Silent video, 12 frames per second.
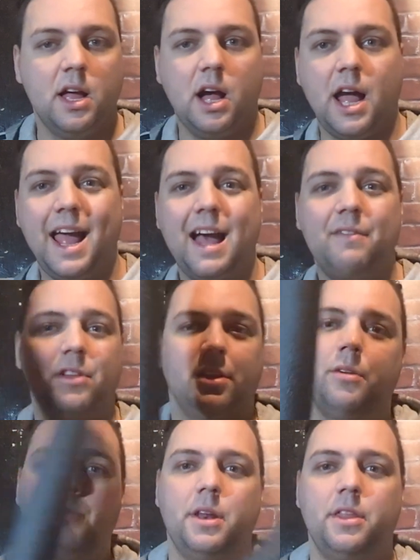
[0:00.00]
I have a
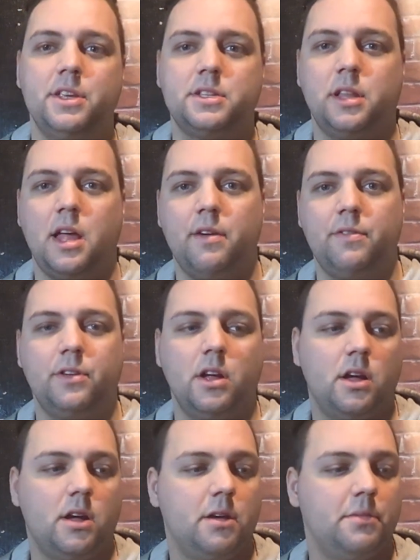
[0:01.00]
little bit of this left,
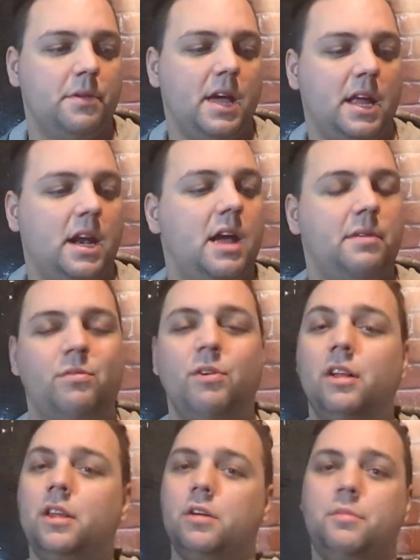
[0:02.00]
and I
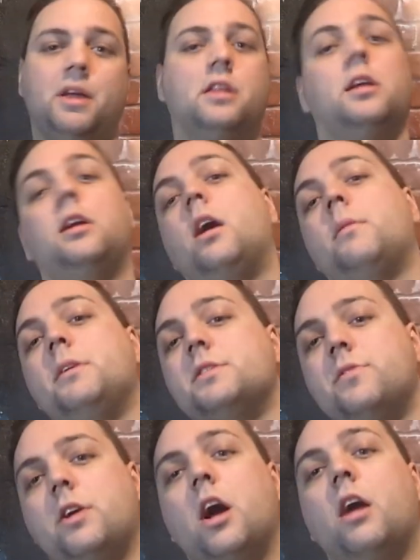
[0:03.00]
really don't make a lot of
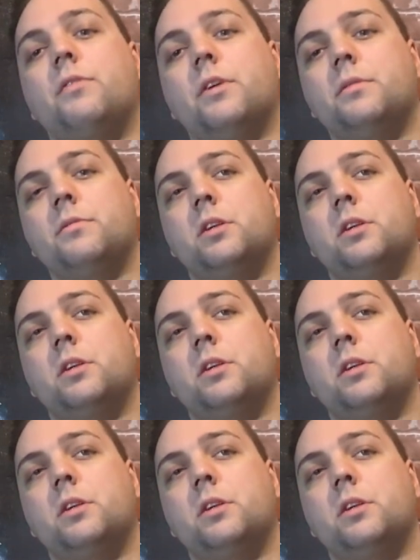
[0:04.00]
Omnis very often